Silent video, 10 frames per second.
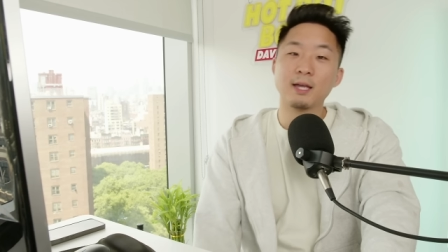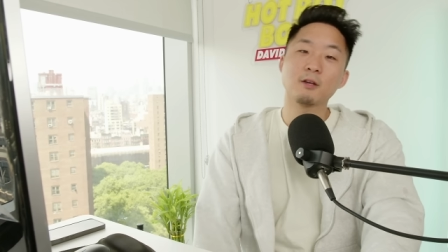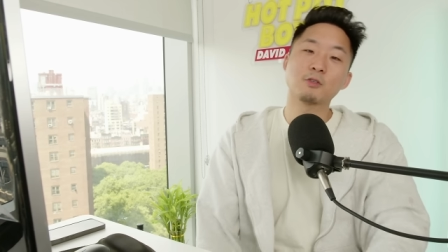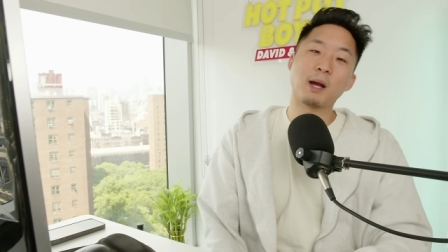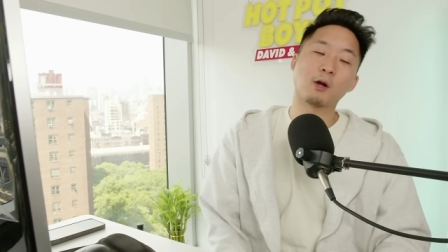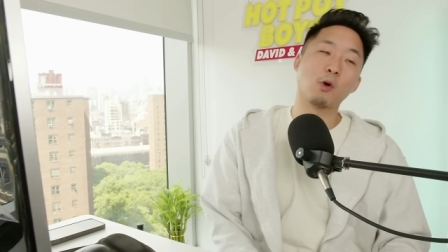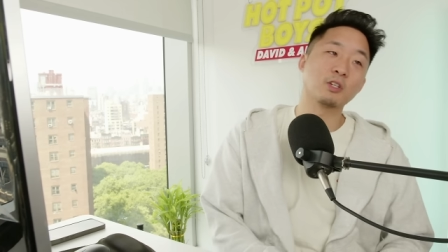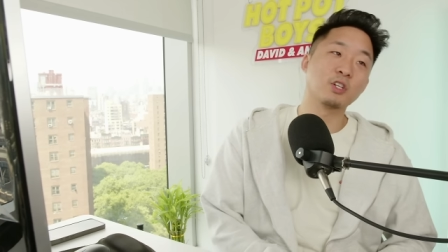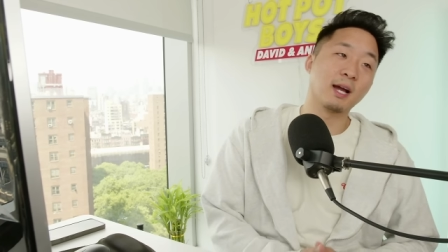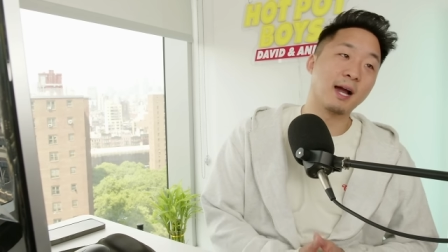here's my
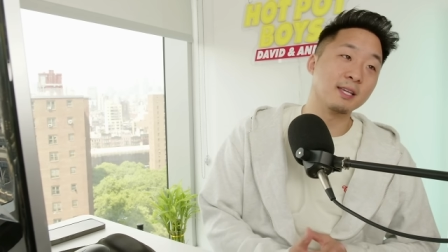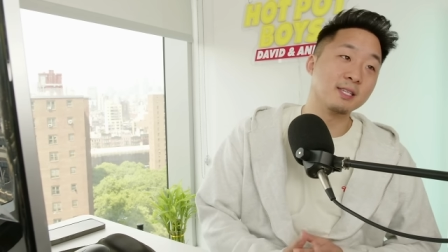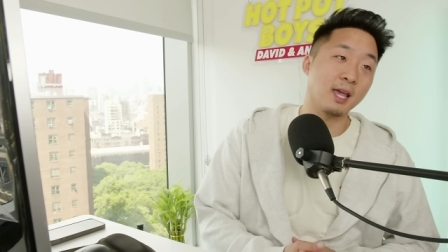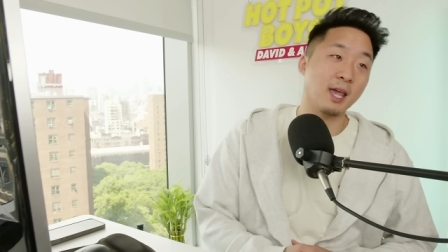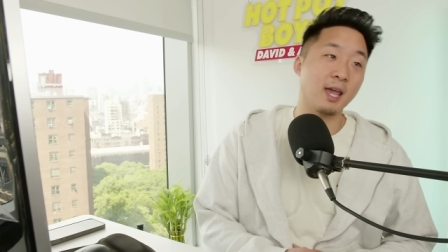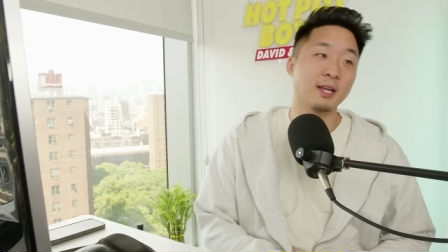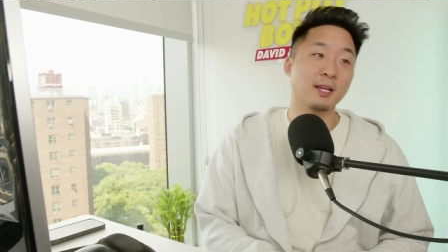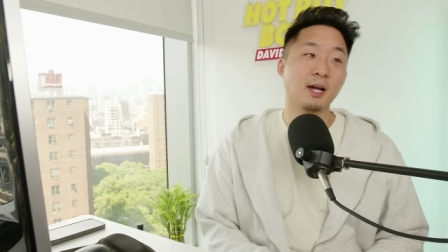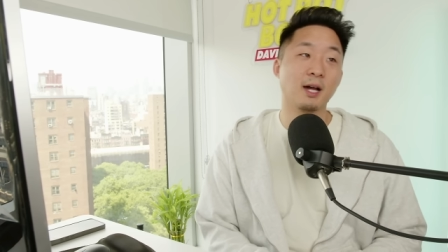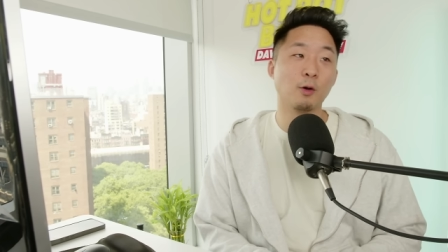question, guys, and
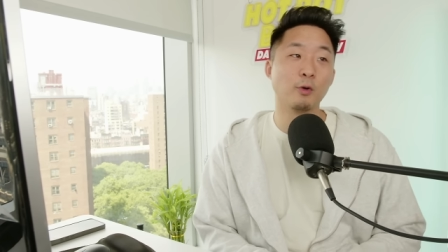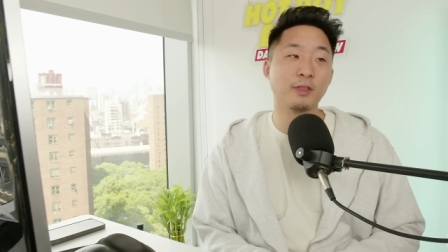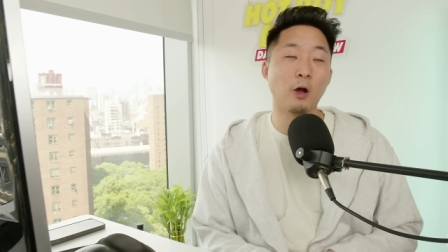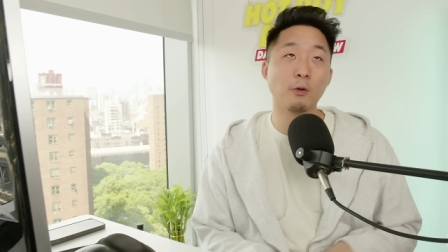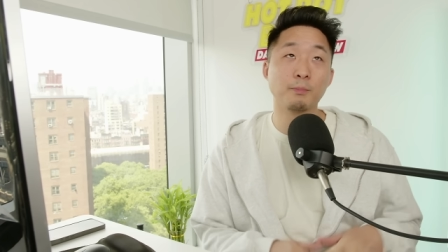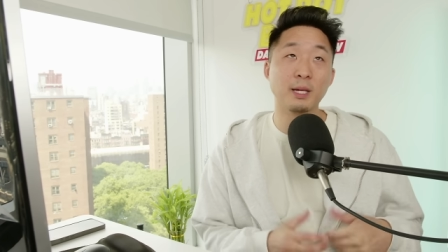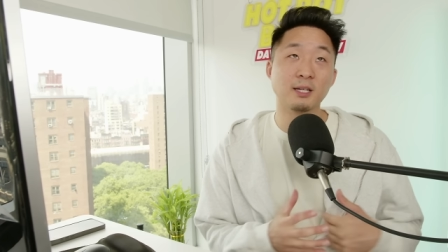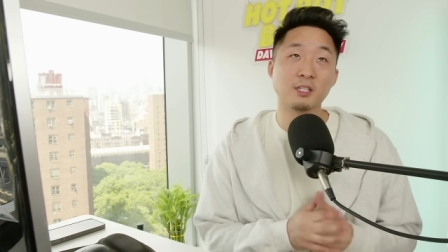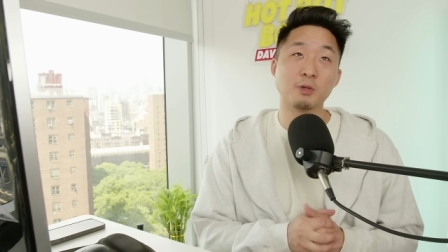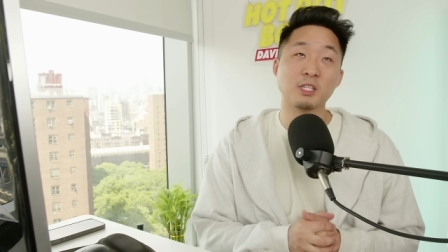uh, without being
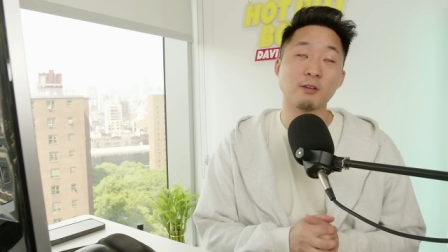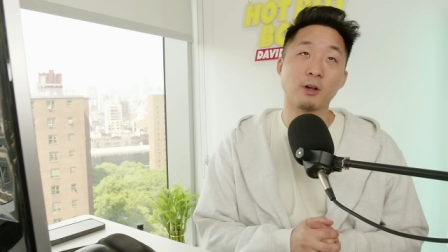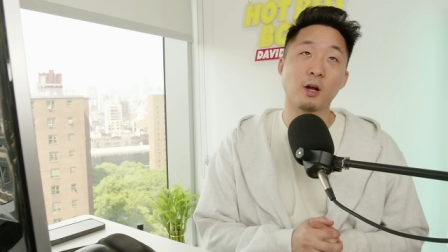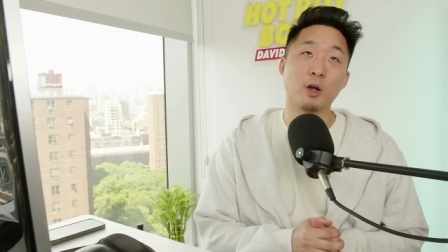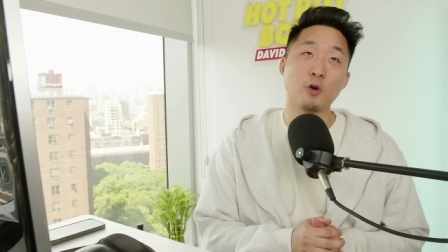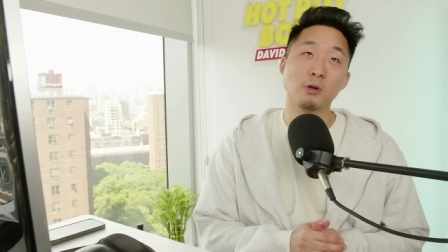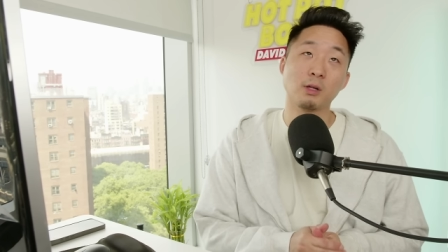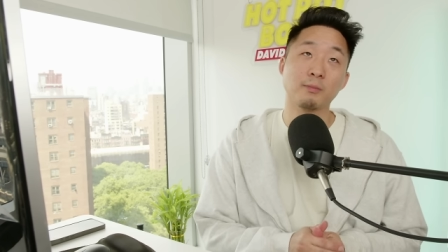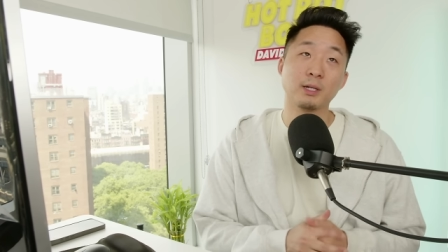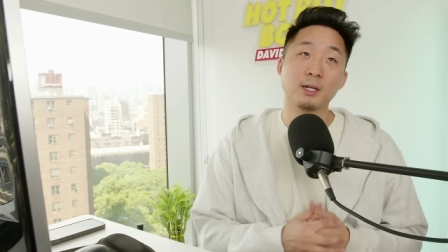specific on
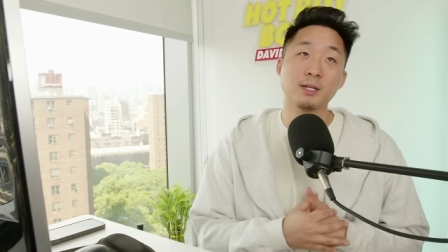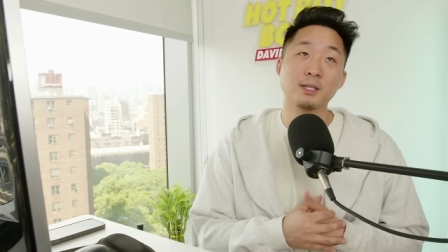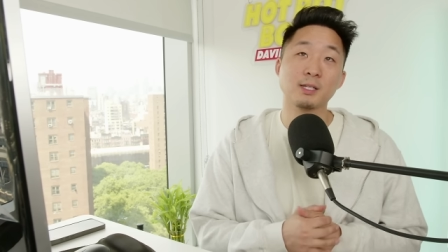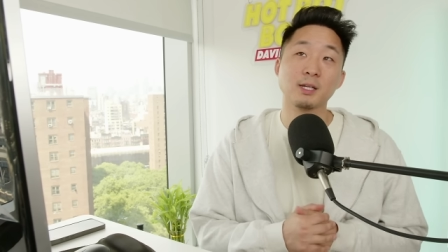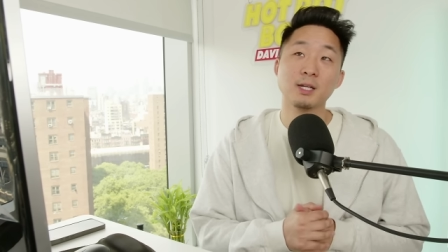Oakland, because